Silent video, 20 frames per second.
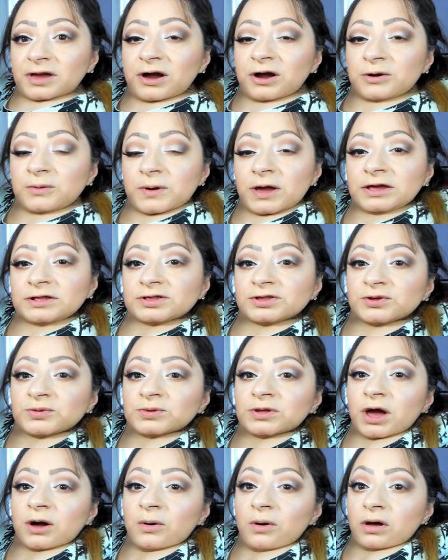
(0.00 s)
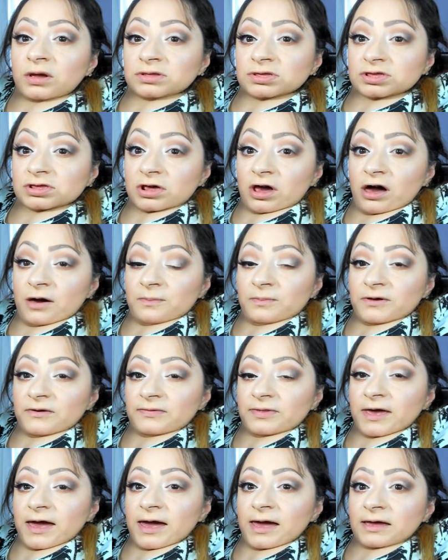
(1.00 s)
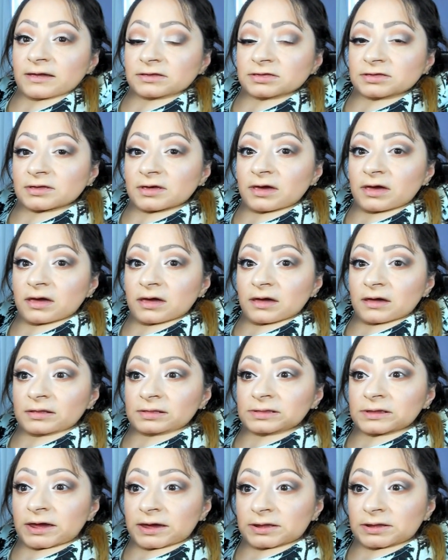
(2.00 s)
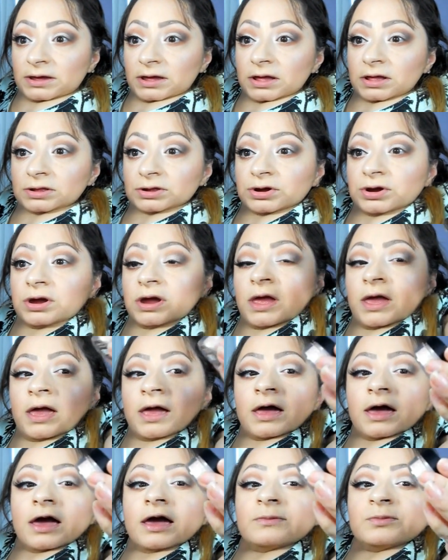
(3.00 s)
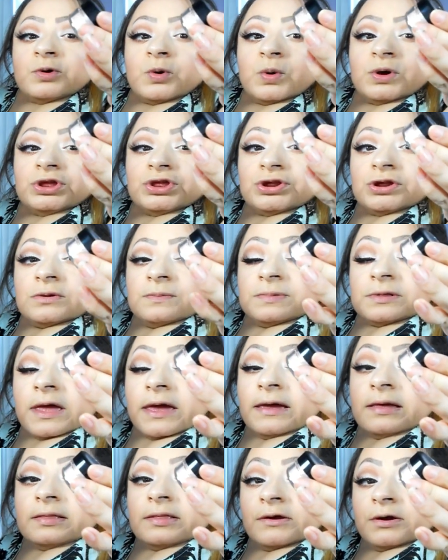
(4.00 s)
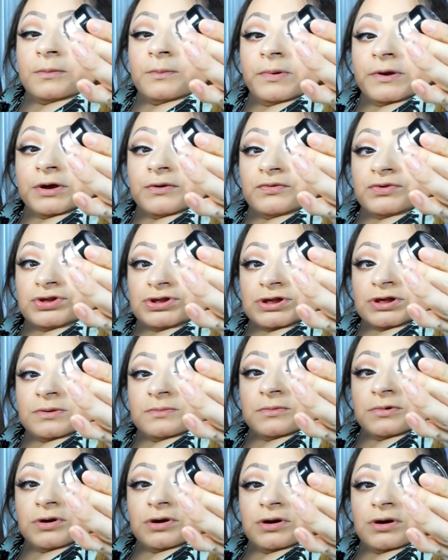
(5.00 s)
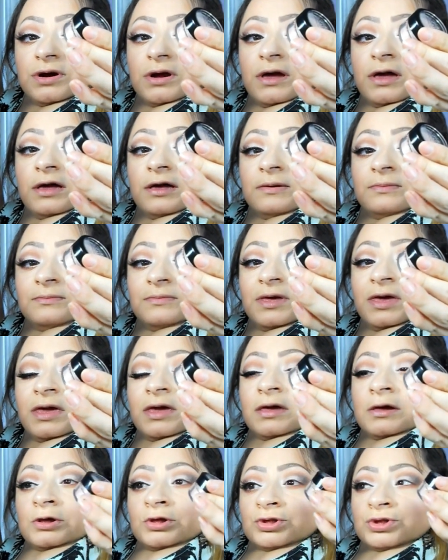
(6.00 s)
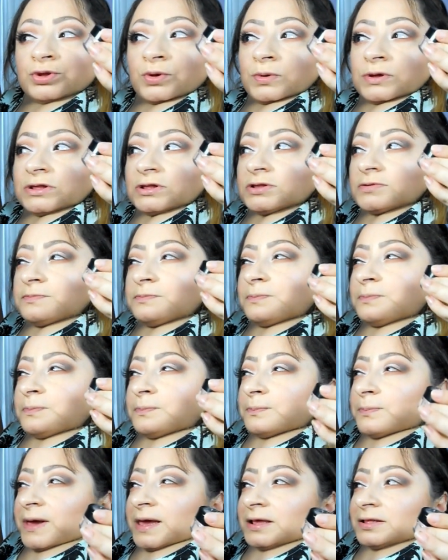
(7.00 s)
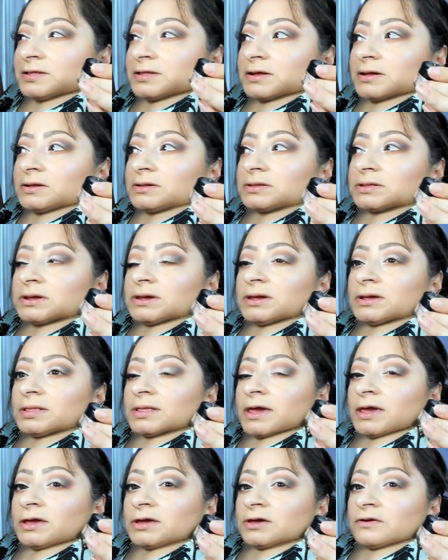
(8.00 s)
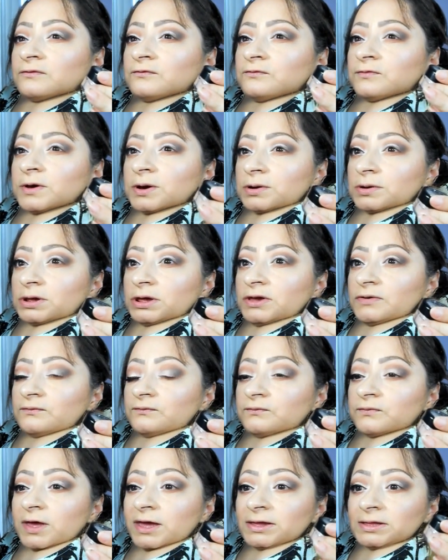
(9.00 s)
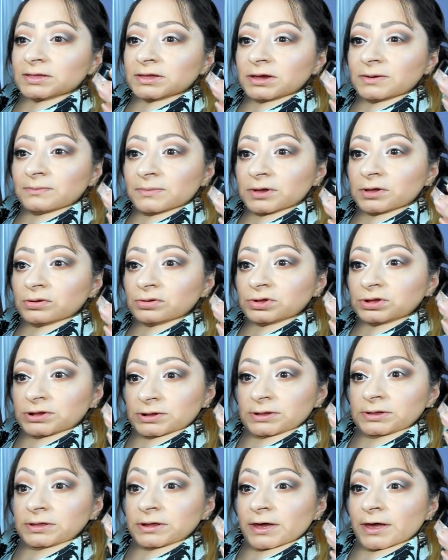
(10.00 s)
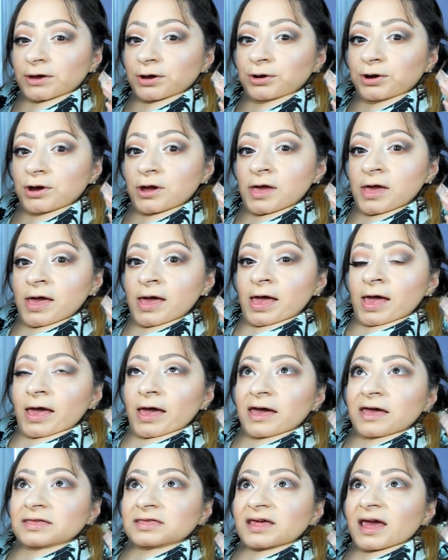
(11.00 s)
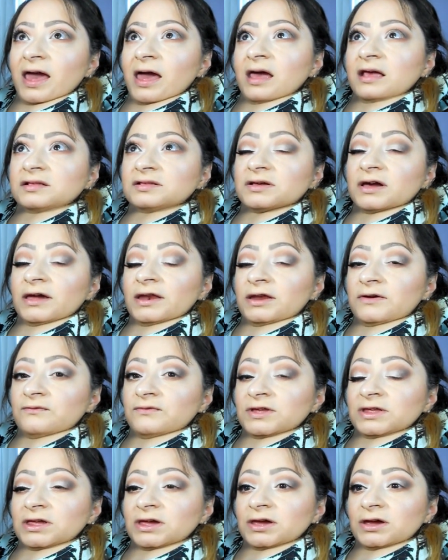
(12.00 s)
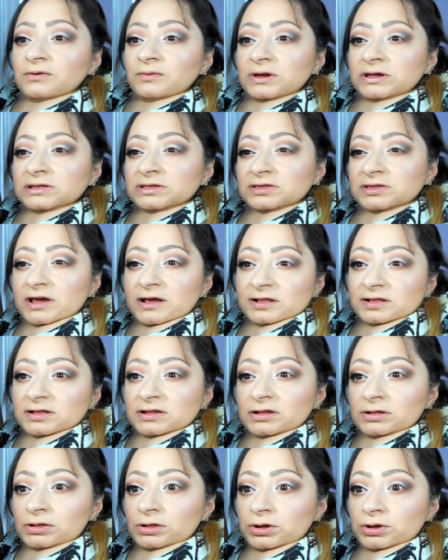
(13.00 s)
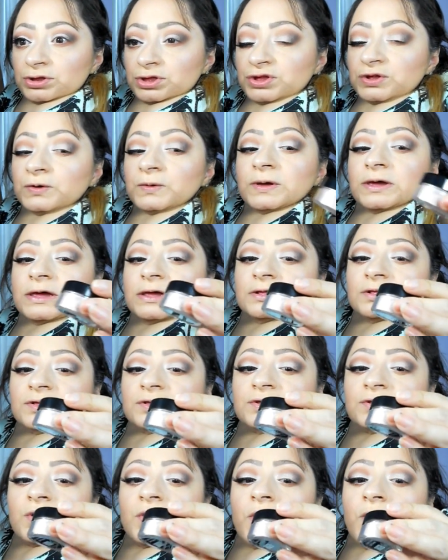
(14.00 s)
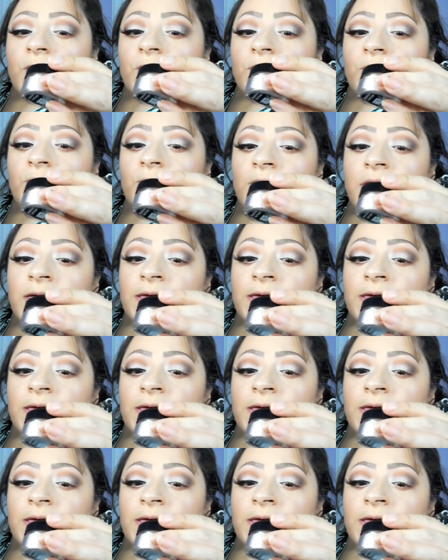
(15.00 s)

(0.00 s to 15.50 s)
Alright, so now on top of that lid color, I'm going to apply a little bit of shimmer. So it's basically like a very finely milled glitter, and it has kind of an iridescent look to it. So